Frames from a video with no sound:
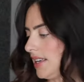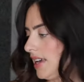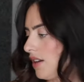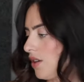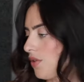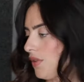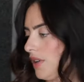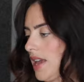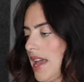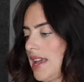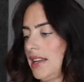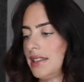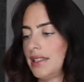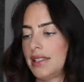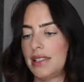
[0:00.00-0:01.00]
it
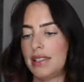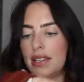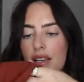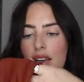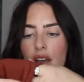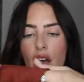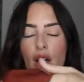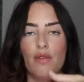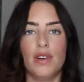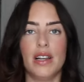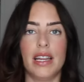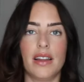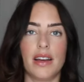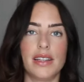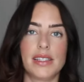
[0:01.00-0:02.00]
creates a
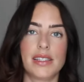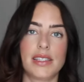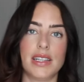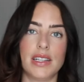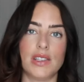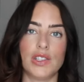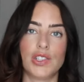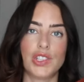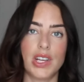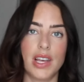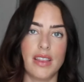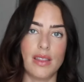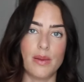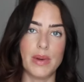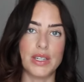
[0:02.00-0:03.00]
really nice cinch
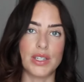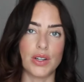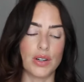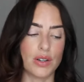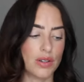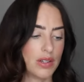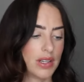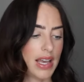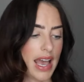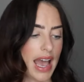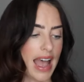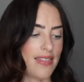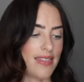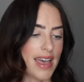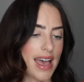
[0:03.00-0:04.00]
in the middle,
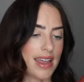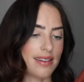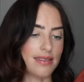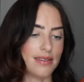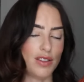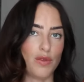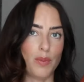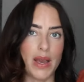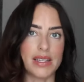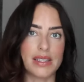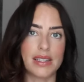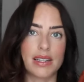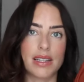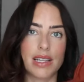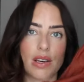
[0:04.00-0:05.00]
and then you've
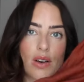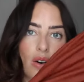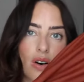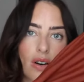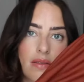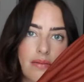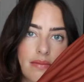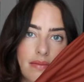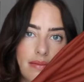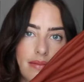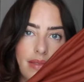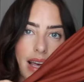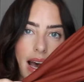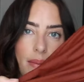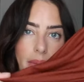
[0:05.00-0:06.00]
basically got
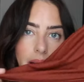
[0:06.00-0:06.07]
that